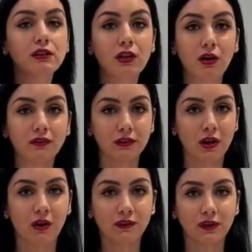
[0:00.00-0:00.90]
Love,
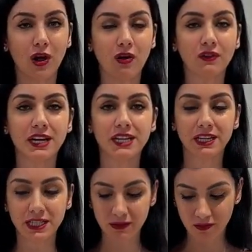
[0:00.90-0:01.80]
love, love. I
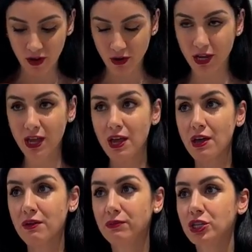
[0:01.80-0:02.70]
think it's a very
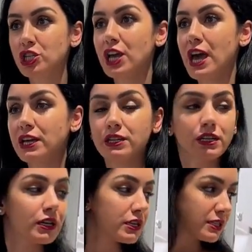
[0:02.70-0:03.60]
much like
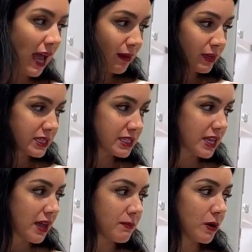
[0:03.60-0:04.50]
timeless
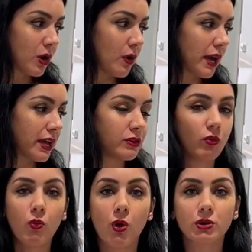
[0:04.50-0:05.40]
staple and
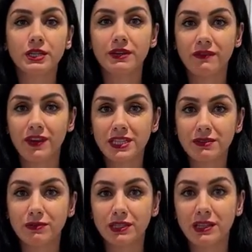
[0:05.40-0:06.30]
worth the
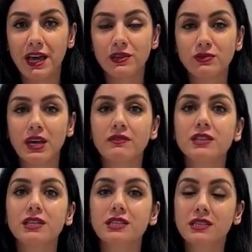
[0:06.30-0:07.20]
investment, like to have
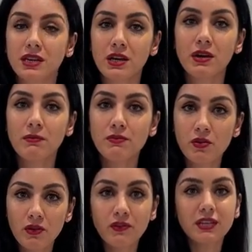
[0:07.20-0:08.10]
these
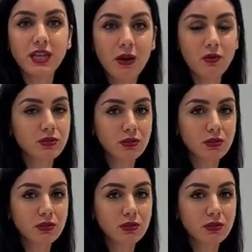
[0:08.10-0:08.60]
beautifully tailored